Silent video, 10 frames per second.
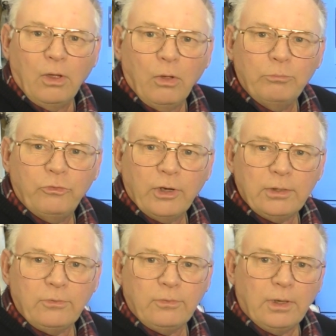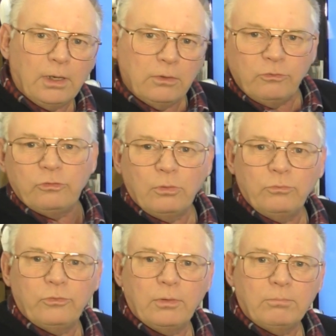object and it
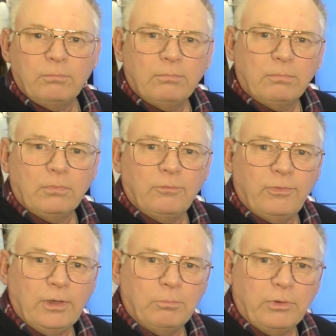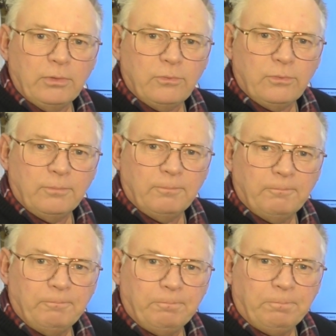shows up the fingerprints
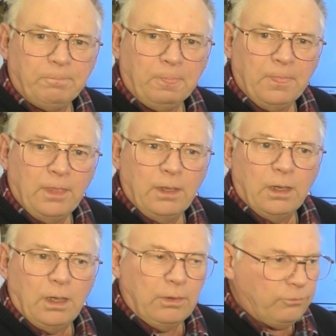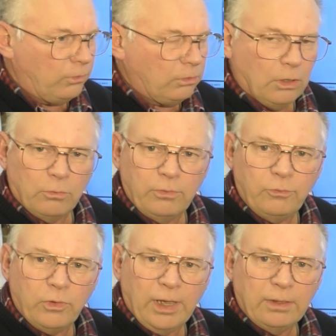if
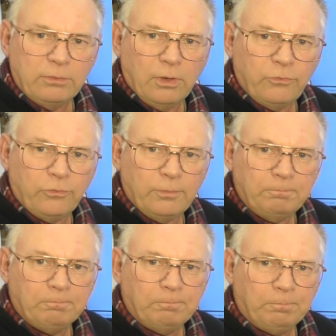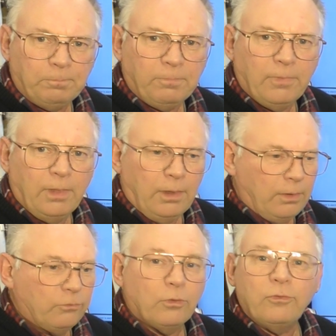you can't dust them.
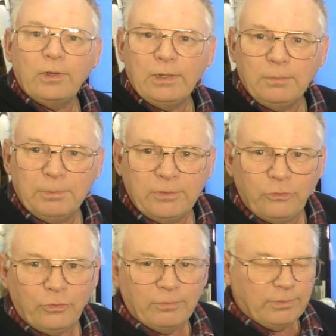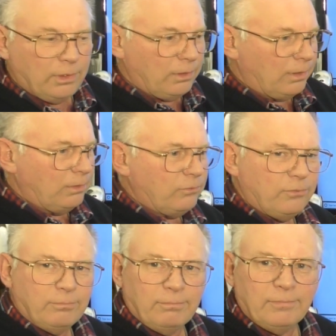So there's a little bit of trivia, and
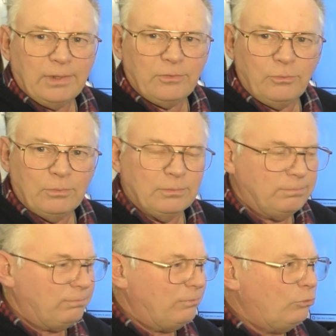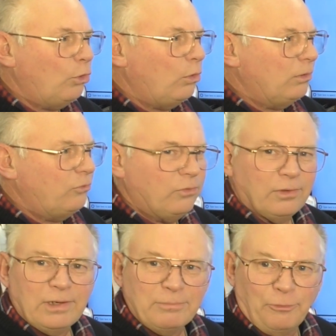it's actual knowledge that I'm